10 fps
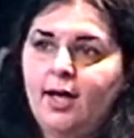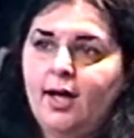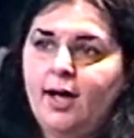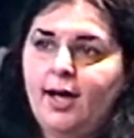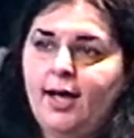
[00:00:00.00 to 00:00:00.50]

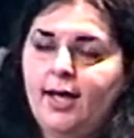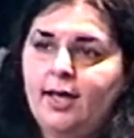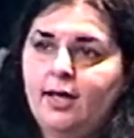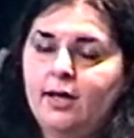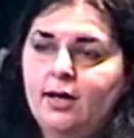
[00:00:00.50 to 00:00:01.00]

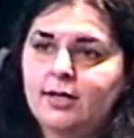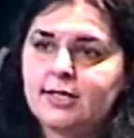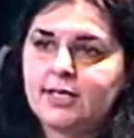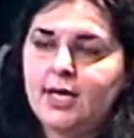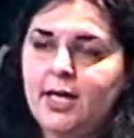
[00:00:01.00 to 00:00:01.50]
I
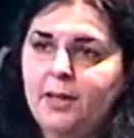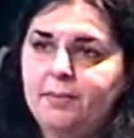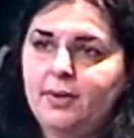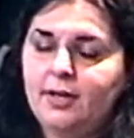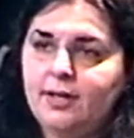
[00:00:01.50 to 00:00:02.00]
asked
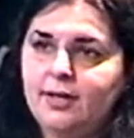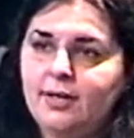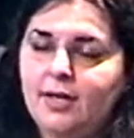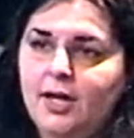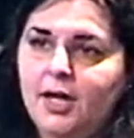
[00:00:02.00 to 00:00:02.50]
him,
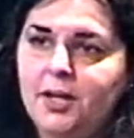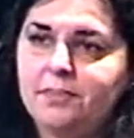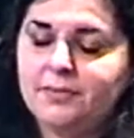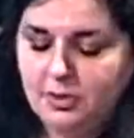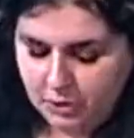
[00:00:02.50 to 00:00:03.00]

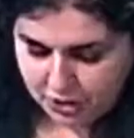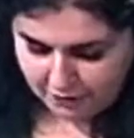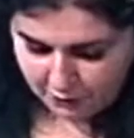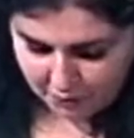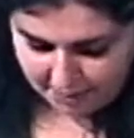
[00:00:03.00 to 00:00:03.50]
gosh, I've looked at my